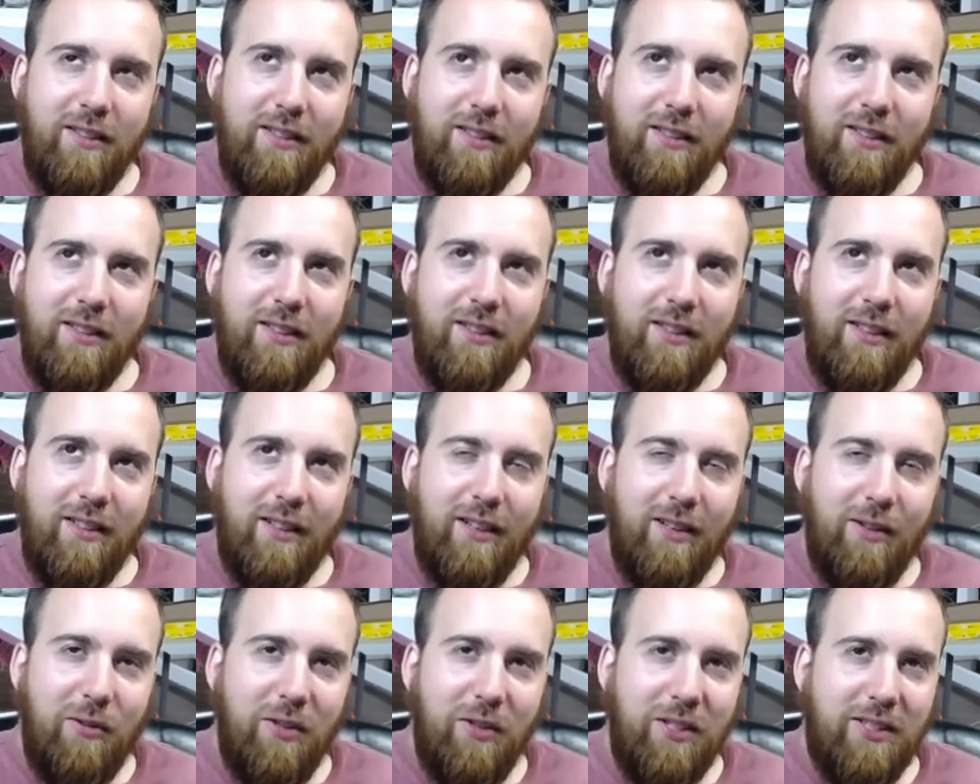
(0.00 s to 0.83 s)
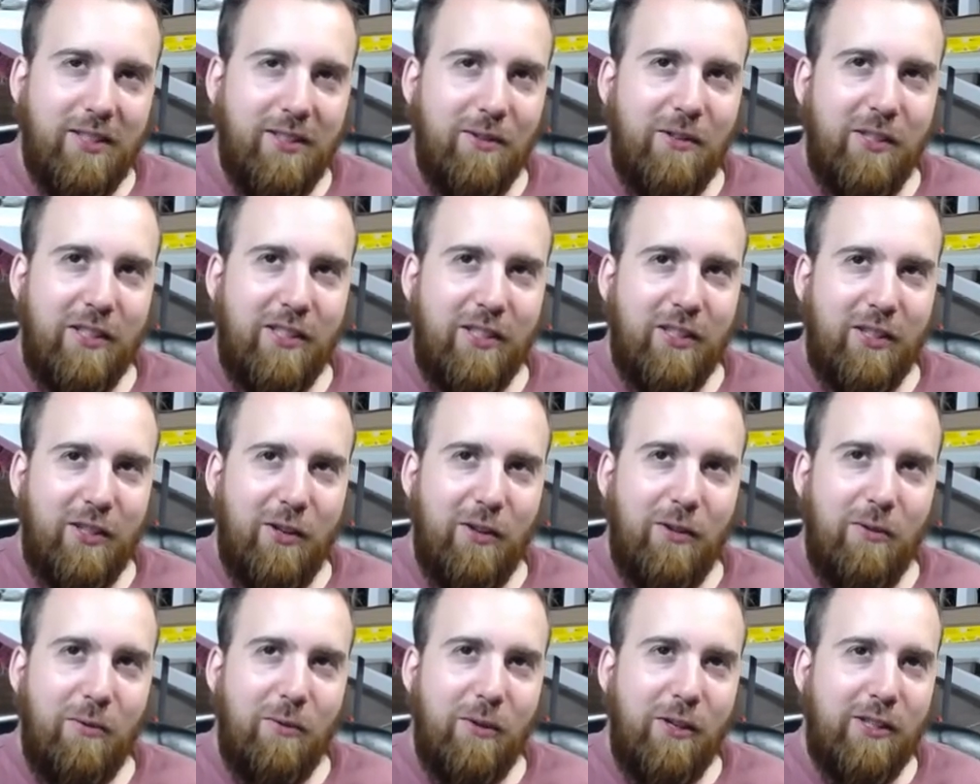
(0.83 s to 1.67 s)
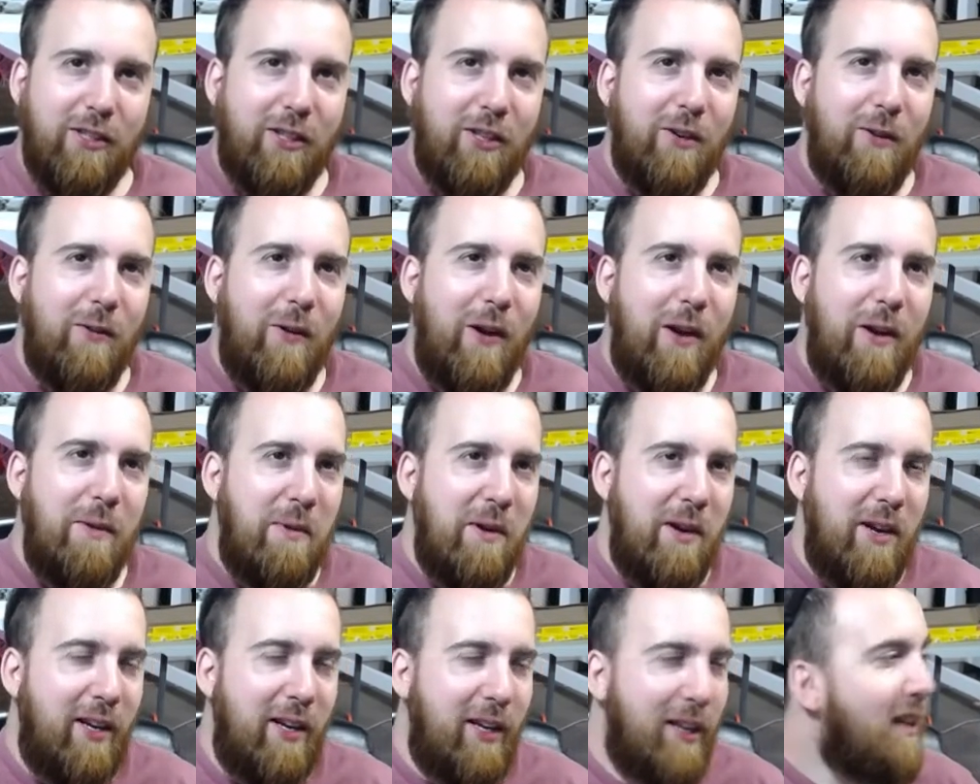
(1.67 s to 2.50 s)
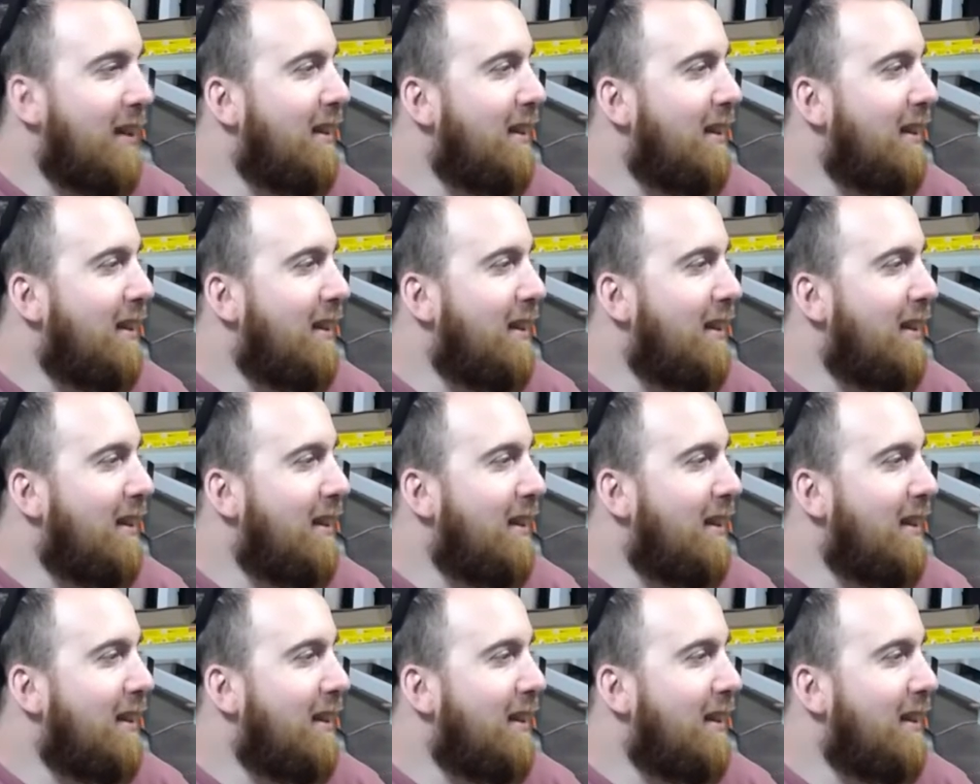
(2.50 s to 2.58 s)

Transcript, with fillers: uh, what's a, what's a good what's a good way of putting it?